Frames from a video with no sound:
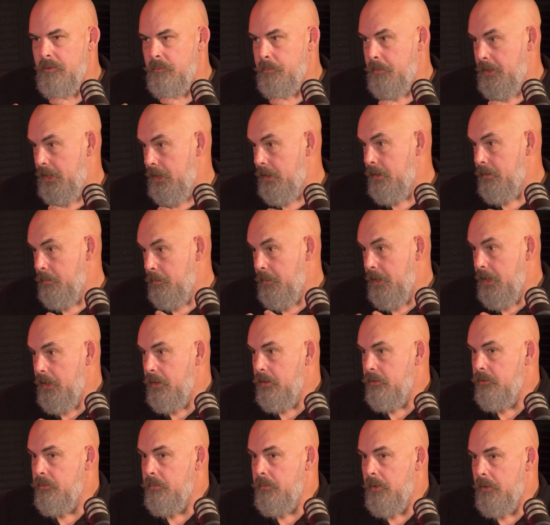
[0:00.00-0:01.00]
being
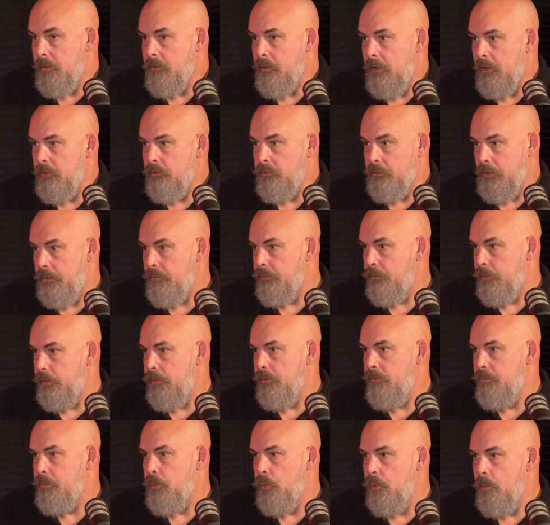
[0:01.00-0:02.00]
a sufferer
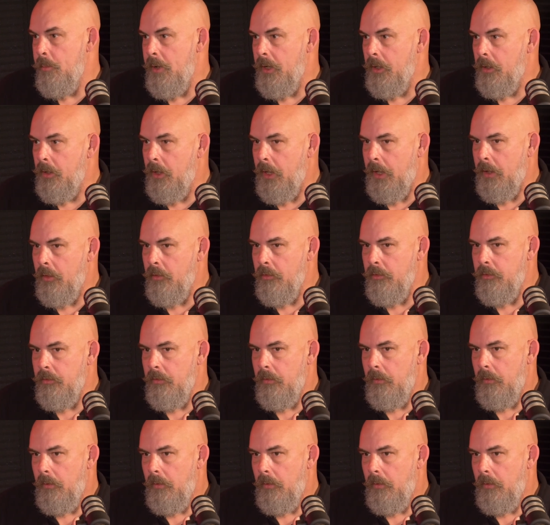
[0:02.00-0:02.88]
of poor mental health.